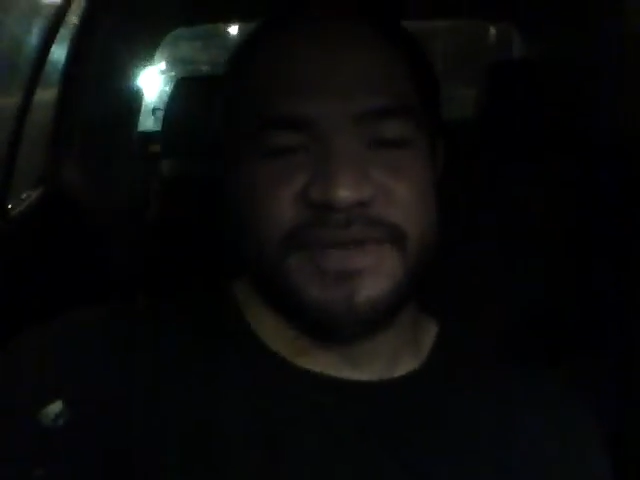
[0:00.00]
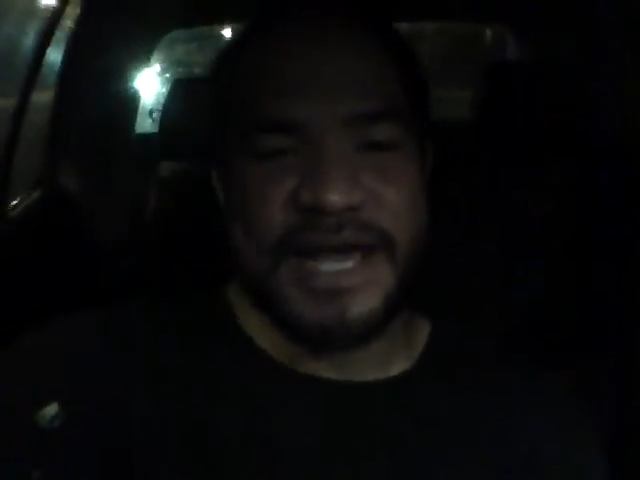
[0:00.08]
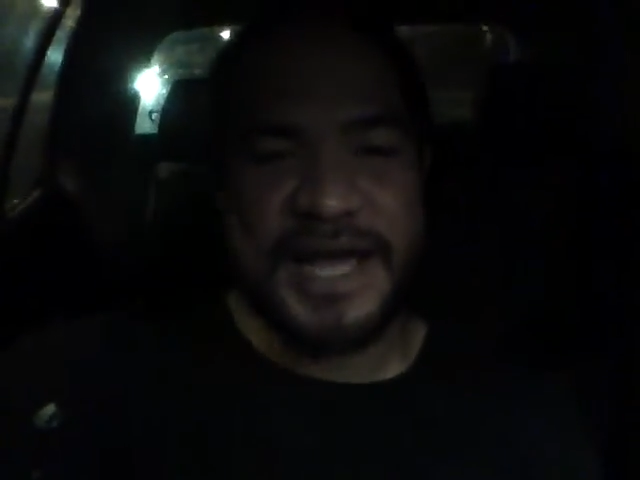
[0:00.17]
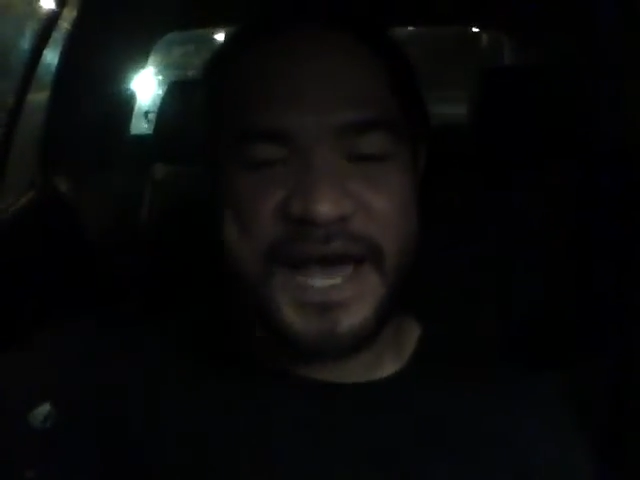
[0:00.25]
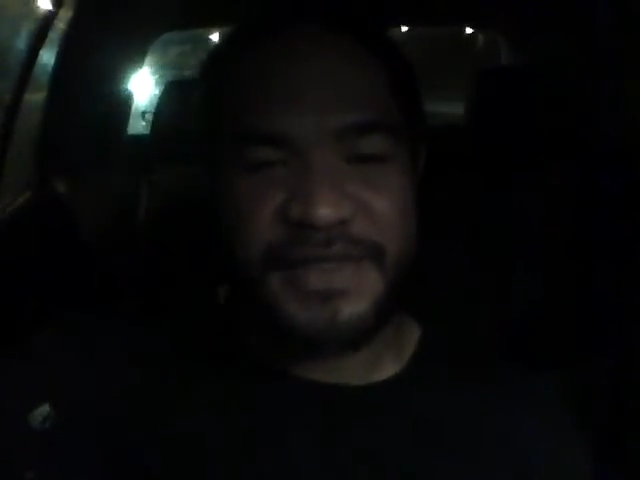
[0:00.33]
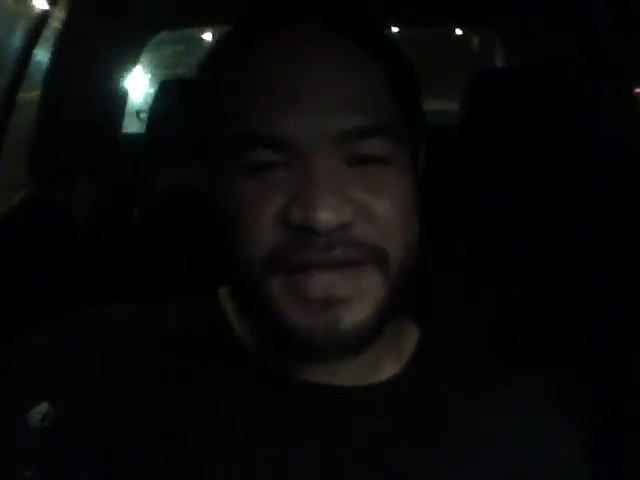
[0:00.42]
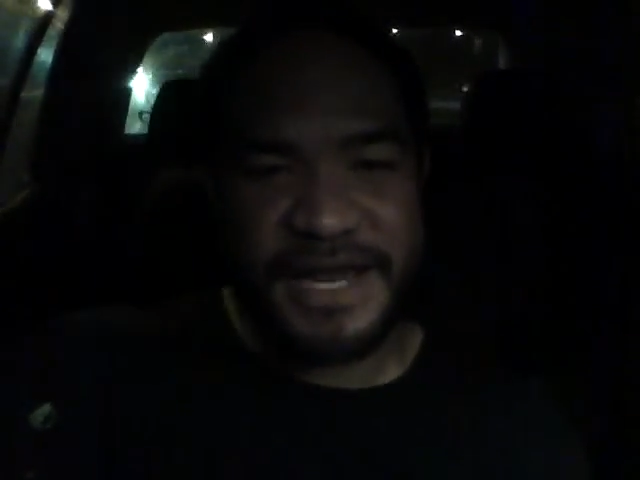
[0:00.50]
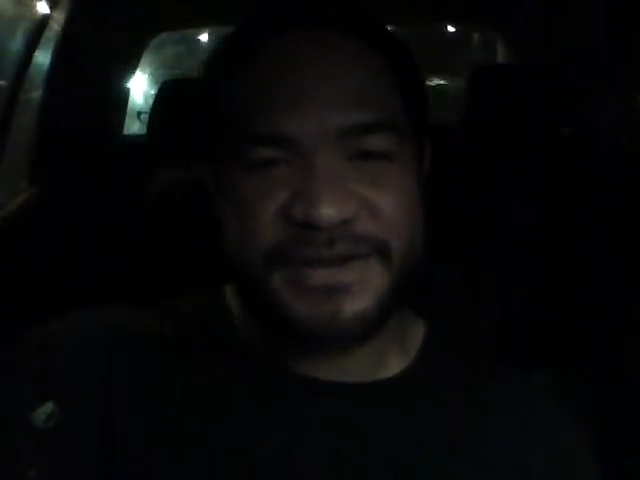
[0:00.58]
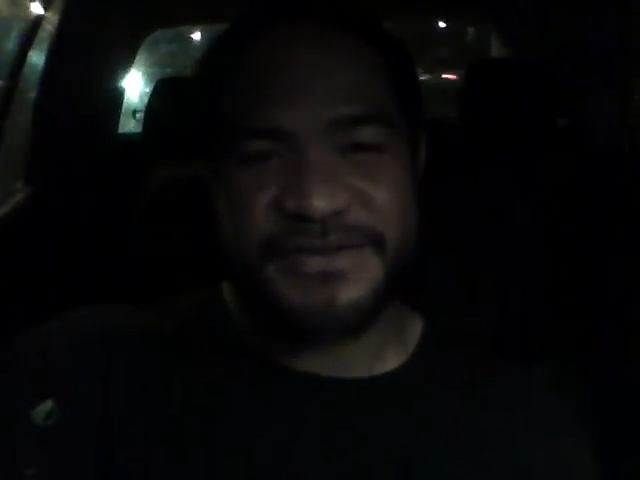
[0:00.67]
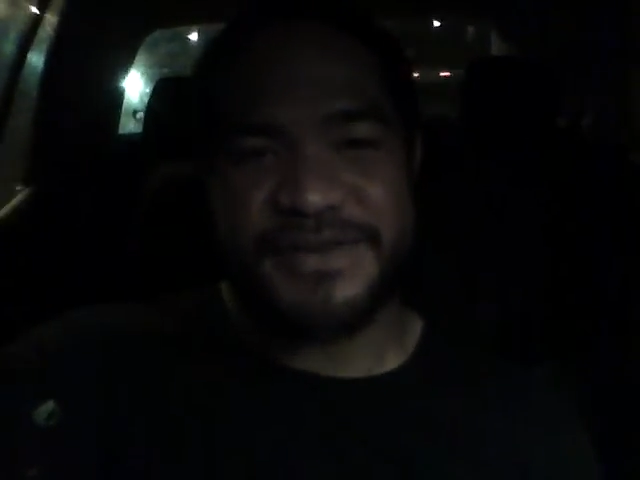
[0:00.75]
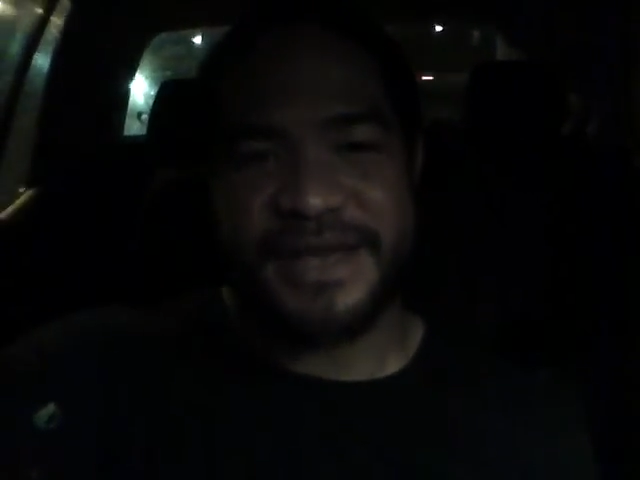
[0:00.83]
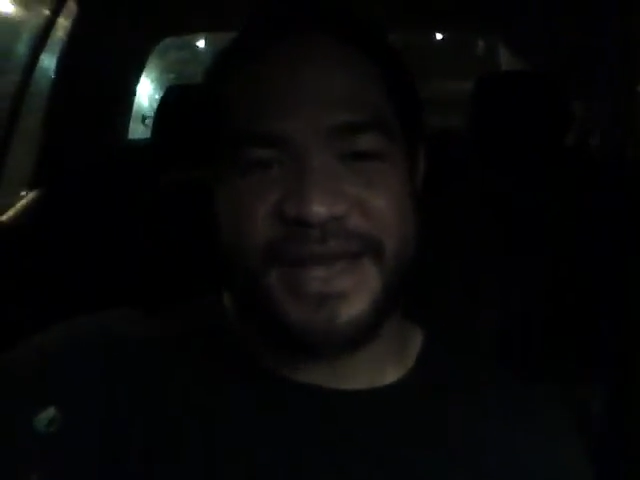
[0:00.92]
that. I think I
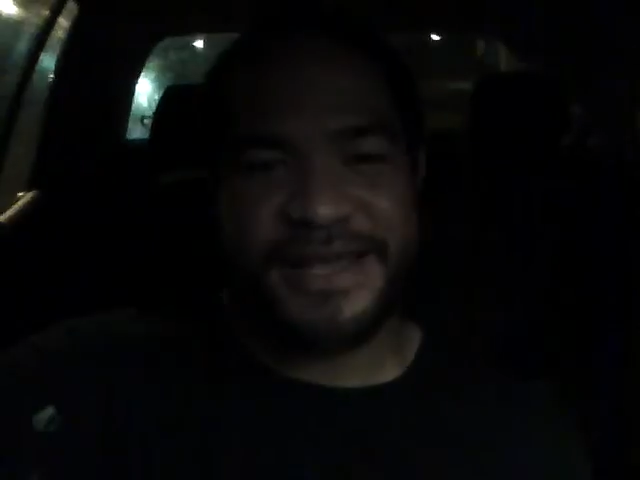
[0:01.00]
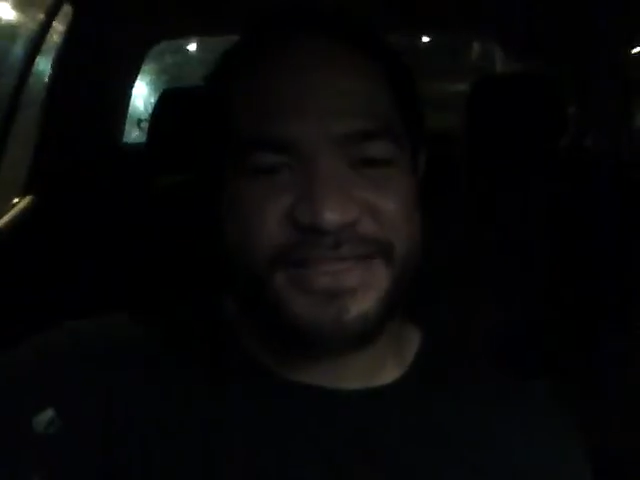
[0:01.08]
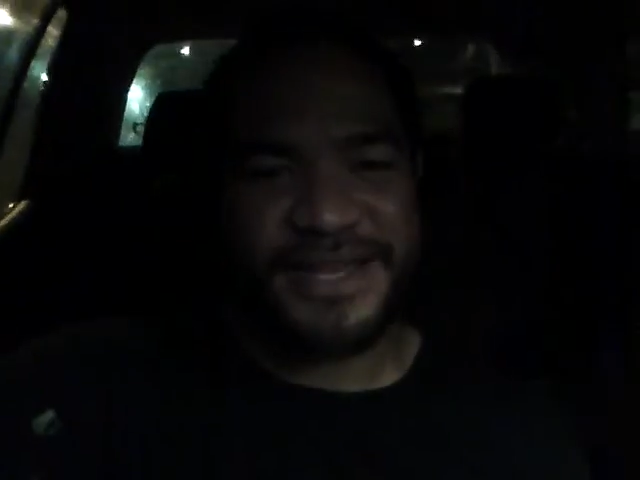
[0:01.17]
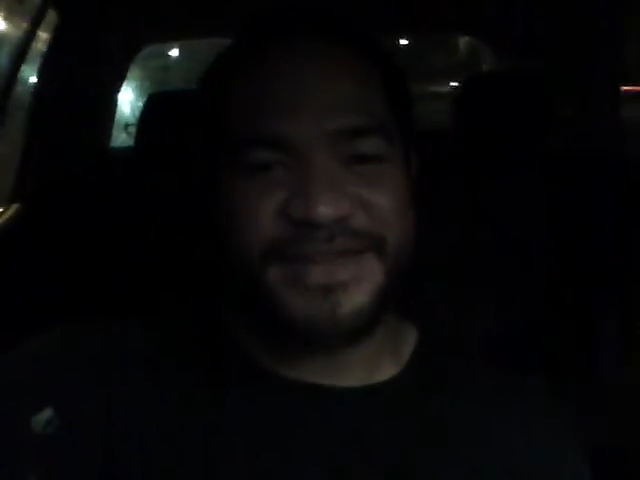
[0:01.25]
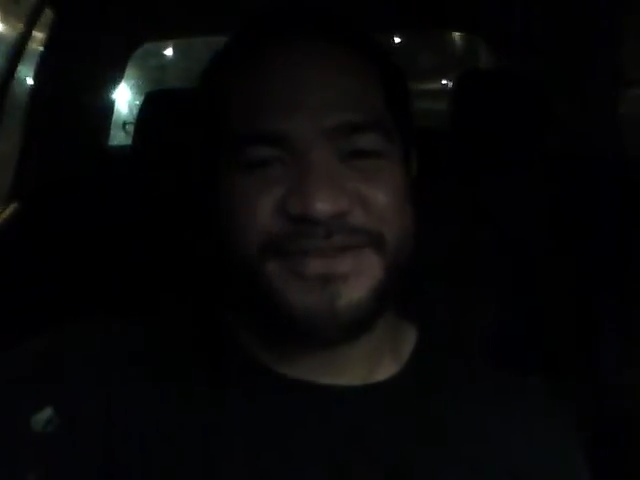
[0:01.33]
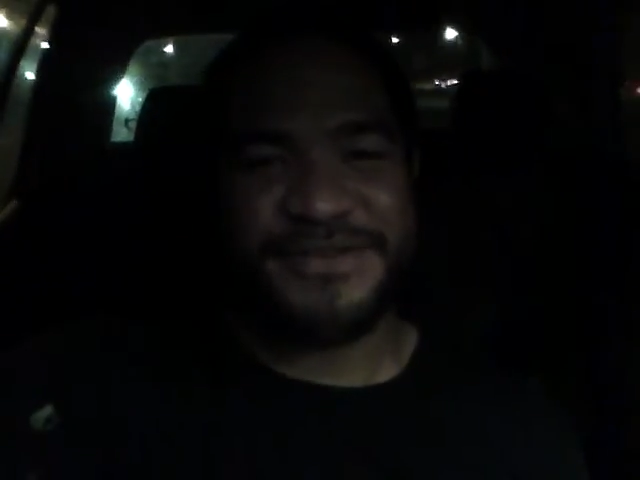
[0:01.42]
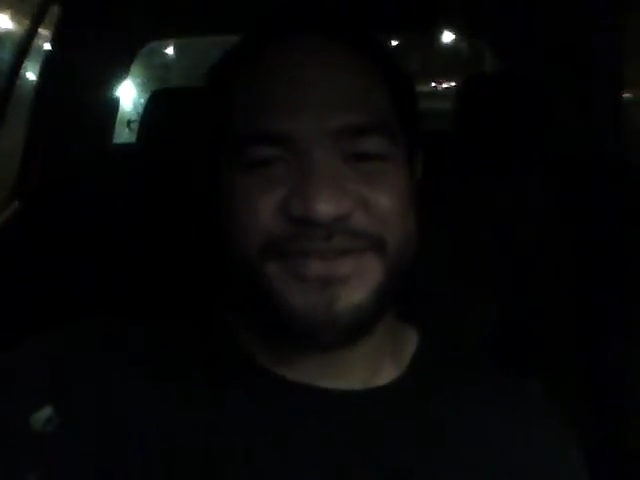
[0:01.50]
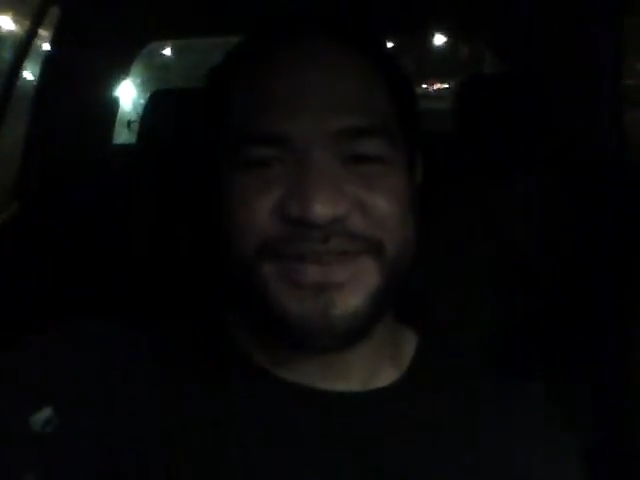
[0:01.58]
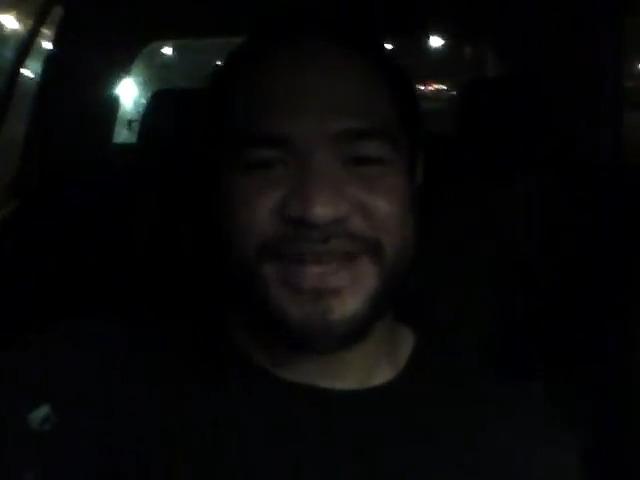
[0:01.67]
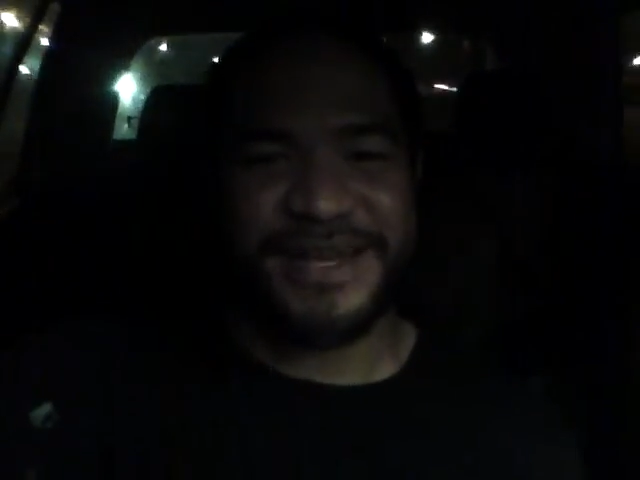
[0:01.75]
used to